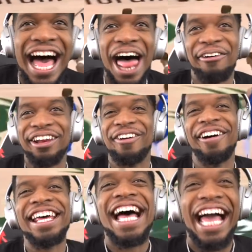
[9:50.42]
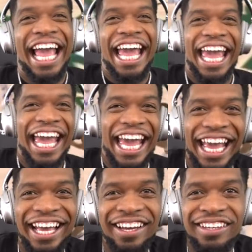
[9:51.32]
I don't want to do it.
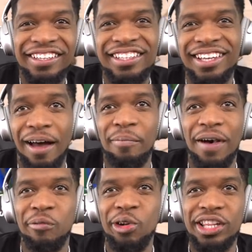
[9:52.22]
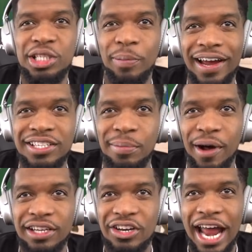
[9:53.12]
I'm really surprised the
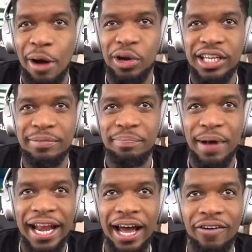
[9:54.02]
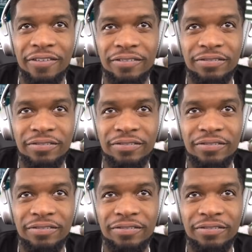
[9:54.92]
Bucks are not winning by now.